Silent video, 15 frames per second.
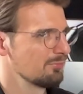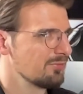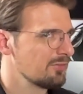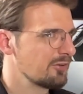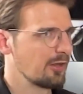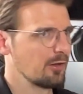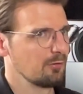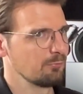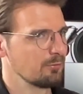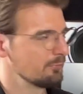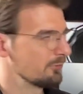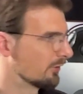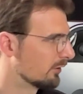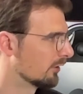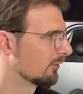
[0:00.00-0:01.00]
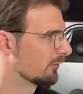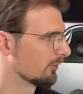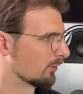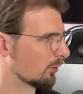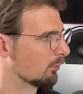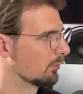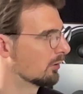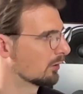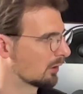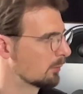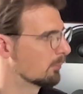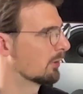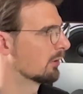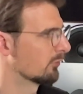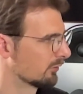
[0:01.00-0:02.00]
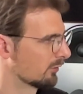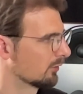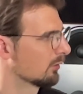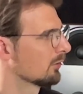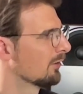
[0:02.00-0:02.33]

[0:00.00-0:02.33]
10, 15 years ago in a game engine.